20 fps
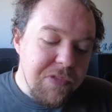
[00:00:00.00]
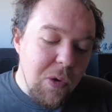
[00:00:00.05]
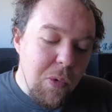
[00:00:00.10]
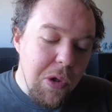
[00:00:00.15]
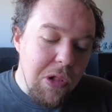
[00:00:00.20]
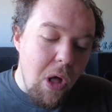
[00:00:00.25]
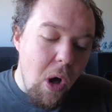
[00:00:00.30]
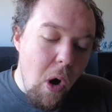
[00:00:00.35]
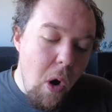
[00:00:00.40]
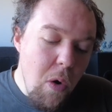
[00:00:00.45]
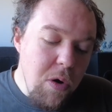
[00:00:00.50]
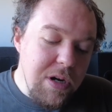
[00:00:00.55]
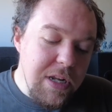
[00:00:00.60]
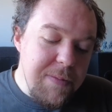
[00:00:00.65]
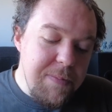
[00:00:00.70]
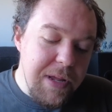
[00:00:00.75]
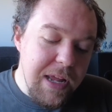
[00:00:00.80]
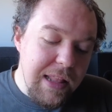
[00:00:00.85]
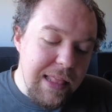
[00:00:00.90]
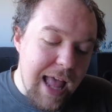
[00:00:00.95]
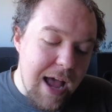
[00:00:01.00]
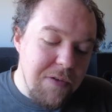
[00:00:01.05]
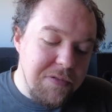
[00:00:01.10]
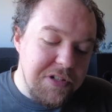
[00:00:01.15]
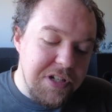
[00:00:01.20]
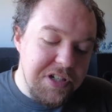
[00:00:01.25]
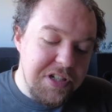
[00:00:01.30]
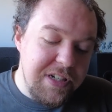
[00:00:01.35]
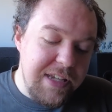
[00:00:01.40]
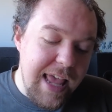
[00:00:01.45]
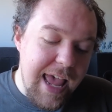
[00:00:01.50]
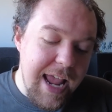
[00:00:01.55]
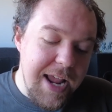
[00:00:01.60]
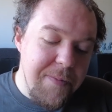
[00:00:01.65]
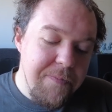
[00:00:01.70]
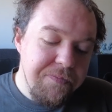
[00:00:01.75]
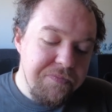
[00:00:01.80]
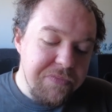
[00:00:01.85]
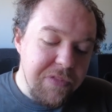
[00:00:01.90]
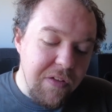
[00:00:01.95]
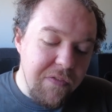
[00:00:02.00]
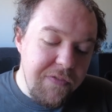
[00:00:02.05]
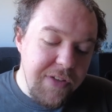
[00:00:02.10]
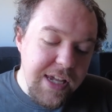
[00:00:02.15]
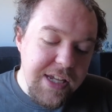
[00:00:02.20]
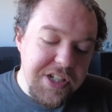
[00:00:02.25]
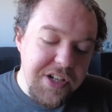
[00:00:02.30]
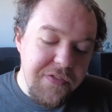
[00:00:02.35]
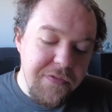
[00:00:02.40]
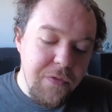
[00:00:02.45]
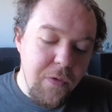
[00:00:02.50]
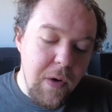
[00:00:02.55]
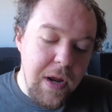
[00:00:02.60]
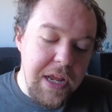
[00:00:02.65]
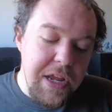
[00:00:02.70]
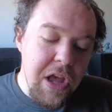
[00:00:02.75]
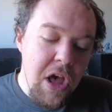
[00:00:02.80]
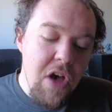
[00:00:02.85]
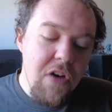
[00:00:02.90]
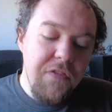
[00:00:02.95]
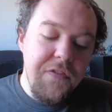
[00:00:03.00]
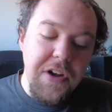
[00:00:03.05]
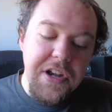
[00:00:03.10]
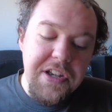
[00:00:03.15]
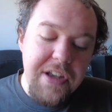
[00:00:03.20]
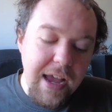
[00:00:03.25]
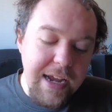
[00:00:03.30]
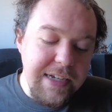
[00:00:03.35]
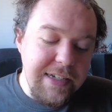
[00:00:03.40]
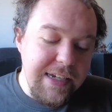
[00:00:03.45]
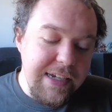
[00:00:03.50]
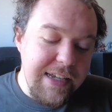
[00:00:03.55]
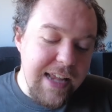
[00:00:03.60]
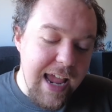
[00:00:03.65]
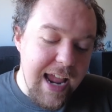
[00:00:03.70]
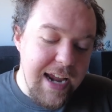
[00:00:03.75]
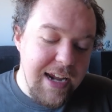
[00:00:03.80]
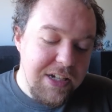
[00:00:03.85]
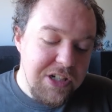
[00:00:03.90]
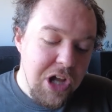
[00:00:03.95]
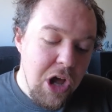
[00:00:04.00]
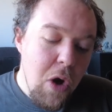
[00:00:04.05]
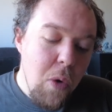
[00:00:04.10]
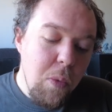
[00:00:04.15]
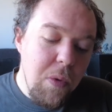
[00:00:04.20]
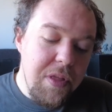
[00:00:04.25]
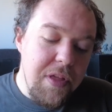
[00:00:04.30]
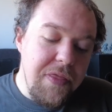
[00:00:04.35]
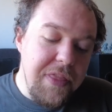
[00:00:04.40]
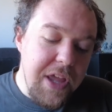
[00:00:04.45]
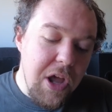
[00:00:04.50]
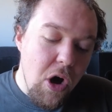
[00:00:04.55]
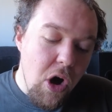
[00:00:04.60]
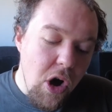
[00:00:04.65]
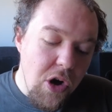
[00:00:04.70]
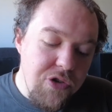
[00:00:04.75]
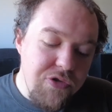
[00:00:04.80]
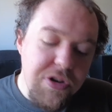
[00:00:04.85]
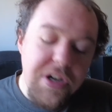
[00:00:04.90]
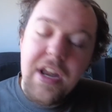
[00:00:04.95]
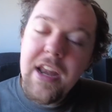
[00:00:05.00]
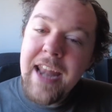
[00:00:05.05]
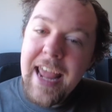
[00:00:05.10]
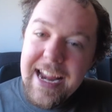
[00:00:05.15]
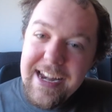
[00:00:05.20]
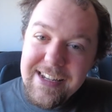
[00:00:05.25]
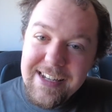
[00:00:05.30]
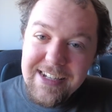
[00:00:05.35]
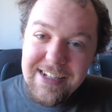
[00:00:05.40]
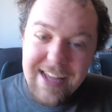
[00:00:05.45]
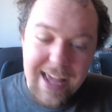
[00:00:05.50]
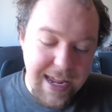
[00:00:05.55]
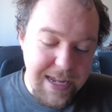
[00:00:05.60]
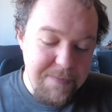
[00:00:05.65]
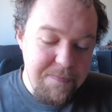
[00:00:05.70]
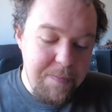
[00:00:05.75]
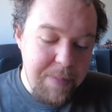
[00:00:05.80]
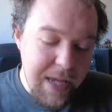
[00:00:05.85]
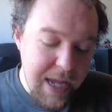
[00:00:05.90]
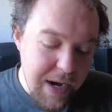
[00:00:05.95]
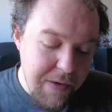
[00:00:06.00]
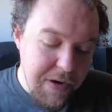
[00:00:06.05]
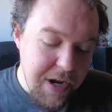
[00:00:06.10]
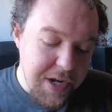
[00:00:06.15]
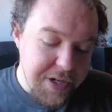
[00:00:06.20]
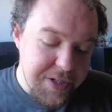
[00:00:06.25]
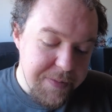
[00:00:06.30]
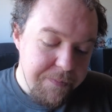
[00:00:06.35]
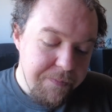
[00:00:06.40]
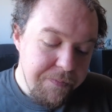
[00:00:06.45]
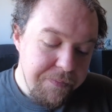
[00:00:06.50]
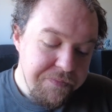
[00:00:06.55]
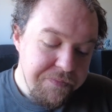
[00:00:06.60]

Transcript: will only be allowed to stay visa-free for 90 days within the 180-day period,